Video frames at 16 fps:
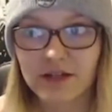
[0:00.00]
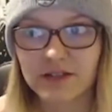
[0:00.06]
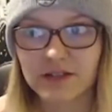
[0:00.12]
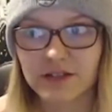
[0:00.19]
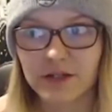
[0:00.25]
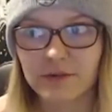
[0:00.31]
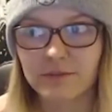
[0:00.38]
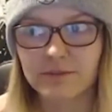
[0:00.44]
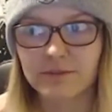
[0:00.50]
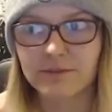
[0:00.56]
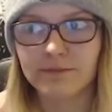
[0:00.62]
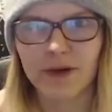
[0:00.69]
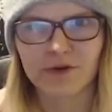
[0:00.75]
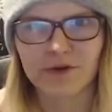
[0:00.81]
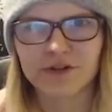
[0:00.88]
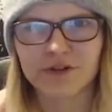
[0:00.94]
you know,
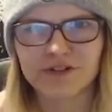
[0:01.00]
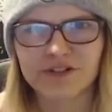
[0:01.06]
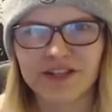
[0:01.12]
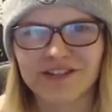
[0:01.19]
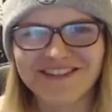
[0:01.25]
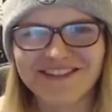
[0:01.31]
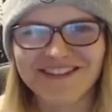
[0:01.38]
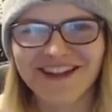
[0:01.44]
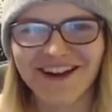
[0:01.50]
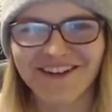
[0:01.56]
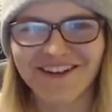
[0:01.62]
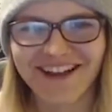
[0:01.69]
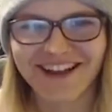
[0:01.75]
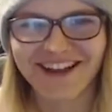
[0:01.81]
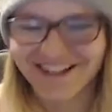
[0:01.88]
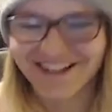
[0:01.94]
murderers and so
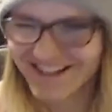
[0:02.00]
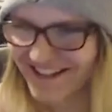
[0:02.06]
on.